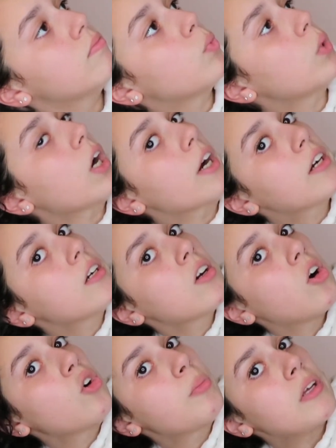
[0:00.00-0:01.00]
We are gonna
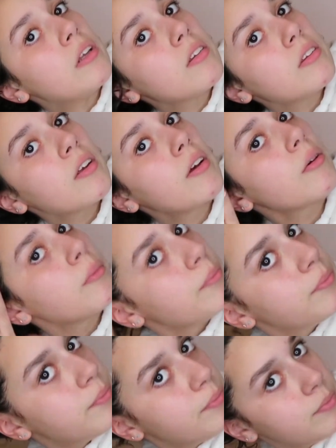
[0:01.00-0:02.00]
comb it, so
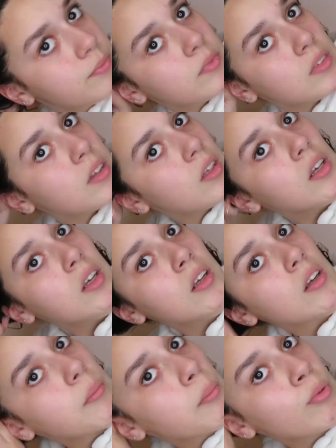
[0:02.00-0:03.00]

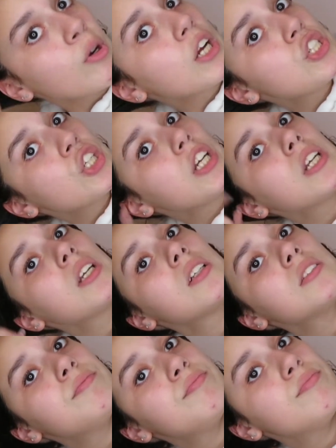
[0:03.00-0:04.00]
brush it.
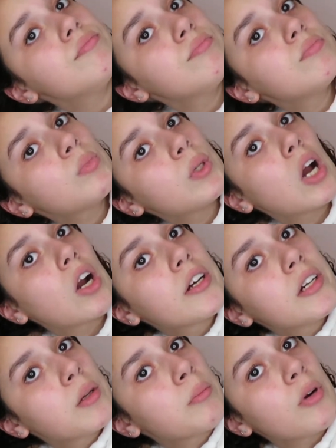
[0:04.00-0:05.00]
We
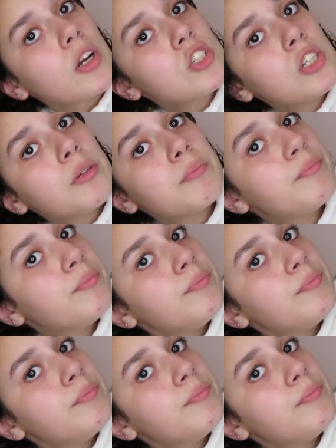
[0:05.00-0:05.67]
are gonna brush it.